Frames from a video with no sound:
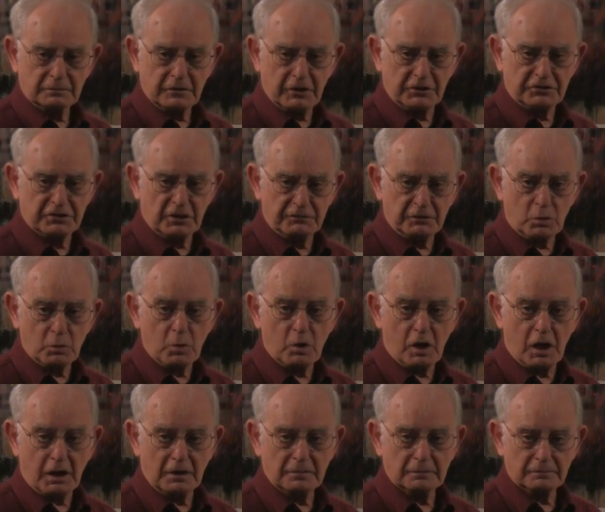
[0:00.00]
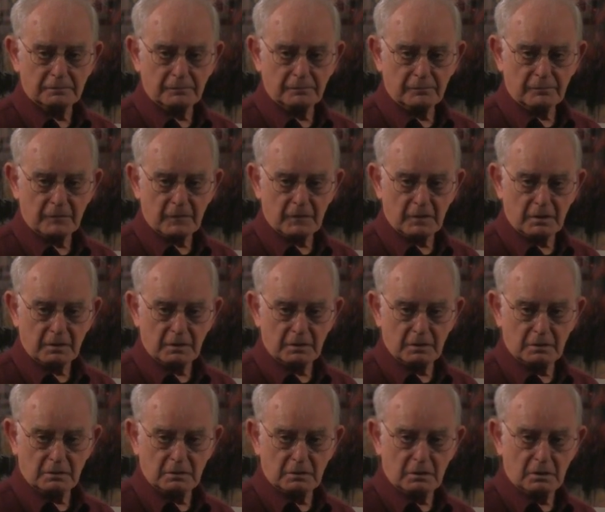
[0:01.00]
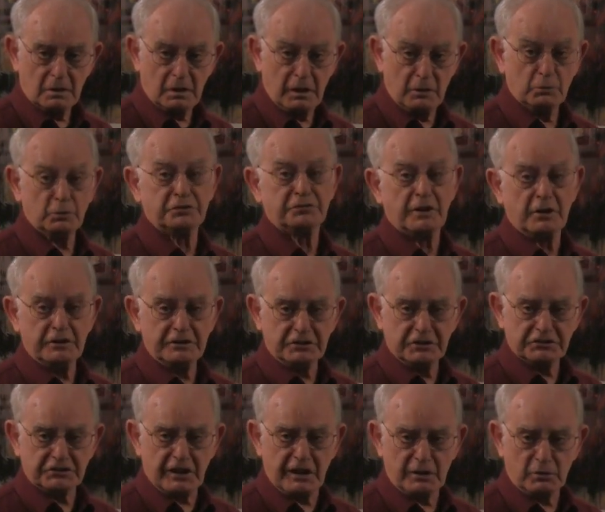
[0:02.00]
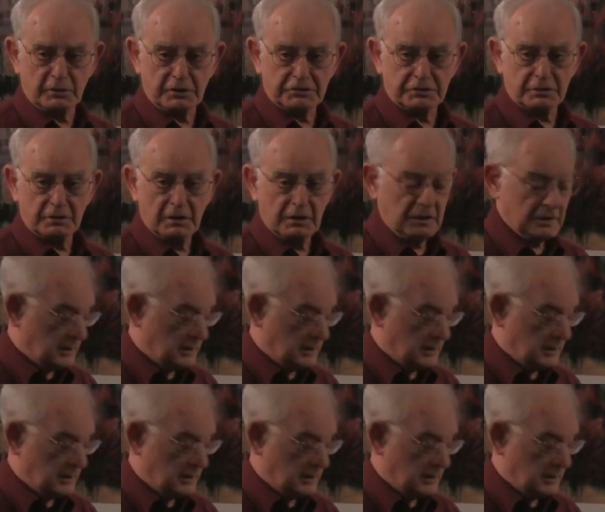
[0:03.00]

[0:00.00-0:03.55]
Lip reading: in the Civil War and was very distinguished,